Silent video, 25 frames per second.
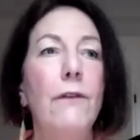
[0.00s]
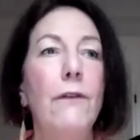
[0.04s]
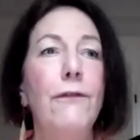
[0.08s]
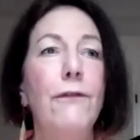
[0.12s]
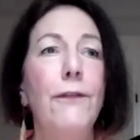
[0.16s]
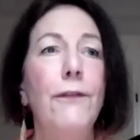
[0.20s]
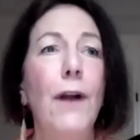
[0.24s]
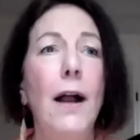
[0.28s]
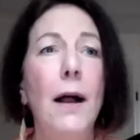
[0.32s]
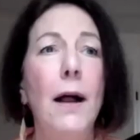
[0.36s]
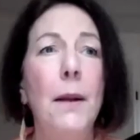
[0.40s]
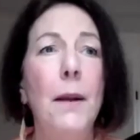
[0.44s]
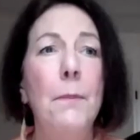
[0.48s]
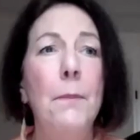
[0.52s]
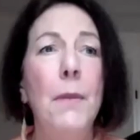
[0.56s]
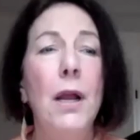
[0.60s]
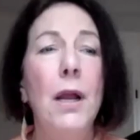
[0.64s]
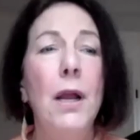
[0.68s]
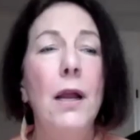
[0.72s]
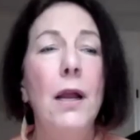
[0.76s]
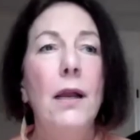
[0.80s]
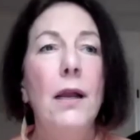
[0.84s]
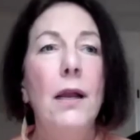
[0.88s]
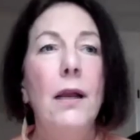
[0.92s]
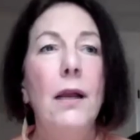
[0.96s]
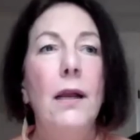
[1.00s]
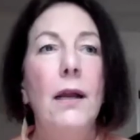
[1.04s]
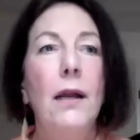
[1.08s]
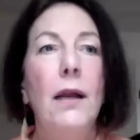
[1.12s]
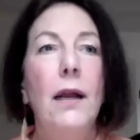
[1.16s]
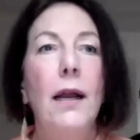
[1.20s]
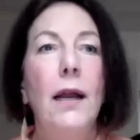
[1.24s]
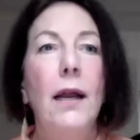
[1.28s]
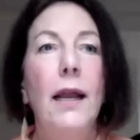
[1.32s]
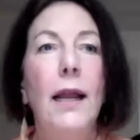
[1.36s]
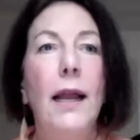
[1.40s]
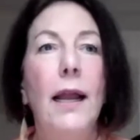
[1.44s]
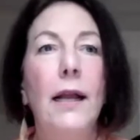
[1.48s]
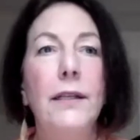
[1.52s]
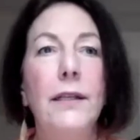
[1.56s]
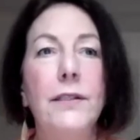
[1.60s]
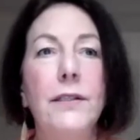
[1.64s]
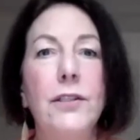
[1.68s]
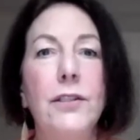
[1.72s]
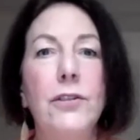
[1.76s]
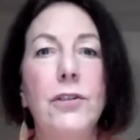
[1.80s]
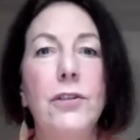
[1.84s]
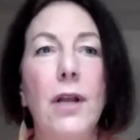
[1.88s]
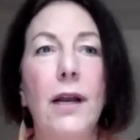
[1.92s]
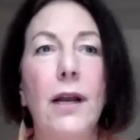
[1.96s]
from a
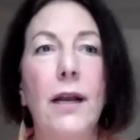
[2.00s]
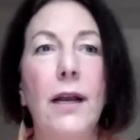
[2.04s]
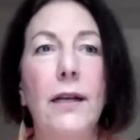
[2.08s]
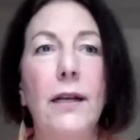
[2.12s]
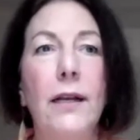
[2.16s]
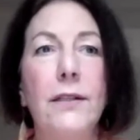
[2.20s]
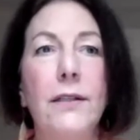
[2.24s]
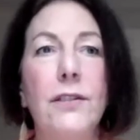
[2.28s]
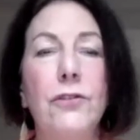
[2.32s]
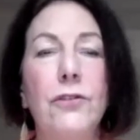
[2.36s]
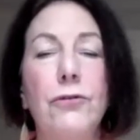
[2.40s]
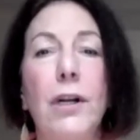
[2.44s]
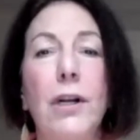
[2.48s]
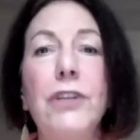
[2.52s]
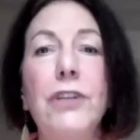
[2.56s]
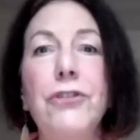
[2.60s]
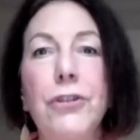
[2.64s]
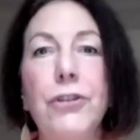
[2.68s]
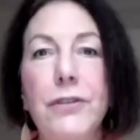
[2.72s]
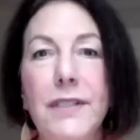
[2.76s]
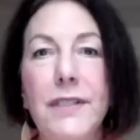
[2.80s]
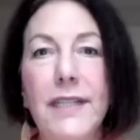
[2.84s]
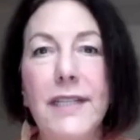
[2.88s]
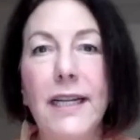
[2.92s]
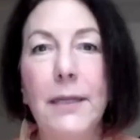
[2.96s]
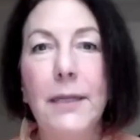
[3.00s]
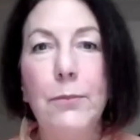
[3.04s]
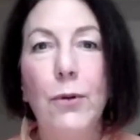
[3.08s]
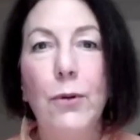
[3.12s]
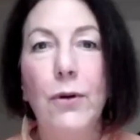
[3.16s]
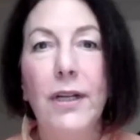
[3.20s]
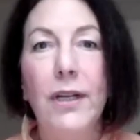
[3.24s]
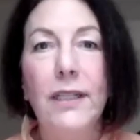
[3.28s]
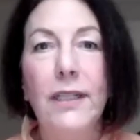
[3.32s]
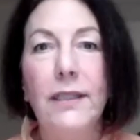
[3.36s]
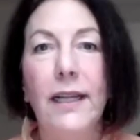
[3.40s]
structure standpoint,